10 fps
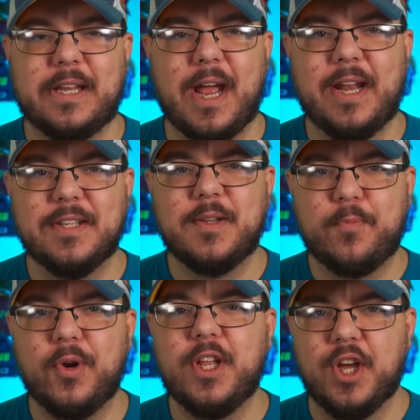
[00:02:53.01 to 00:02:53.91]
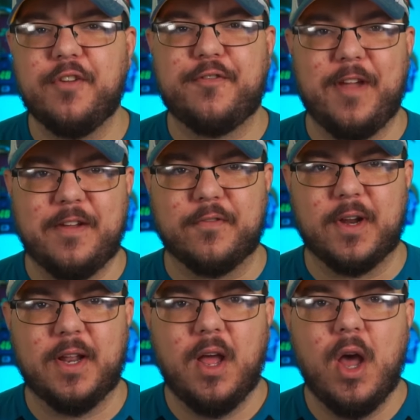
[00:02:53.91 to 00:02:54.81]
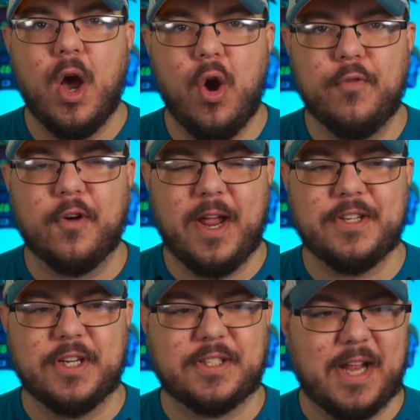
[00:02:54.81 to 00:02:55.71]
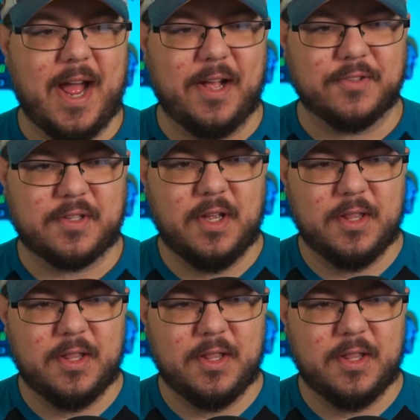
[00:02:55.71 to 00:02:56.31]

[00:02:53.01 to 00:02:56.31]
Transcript: Knight is a pretty good favorite over AJ Styles.